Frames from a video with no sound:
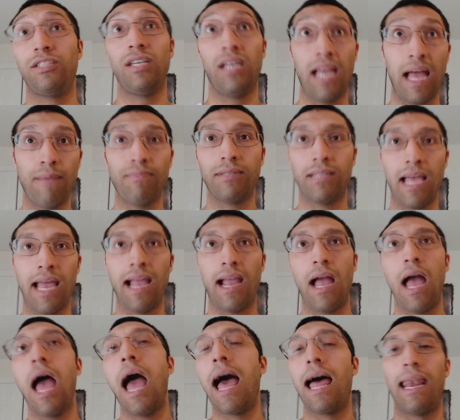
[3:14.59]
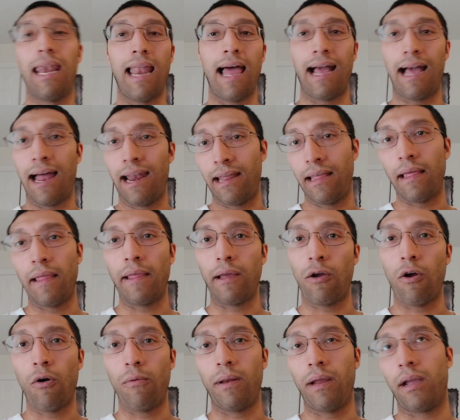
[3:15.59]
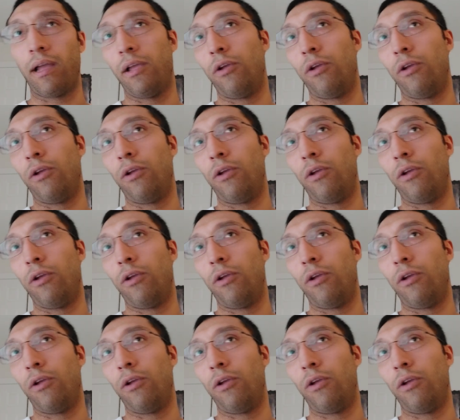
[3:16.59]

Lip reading: She kept saying, La Caridad de Cobre,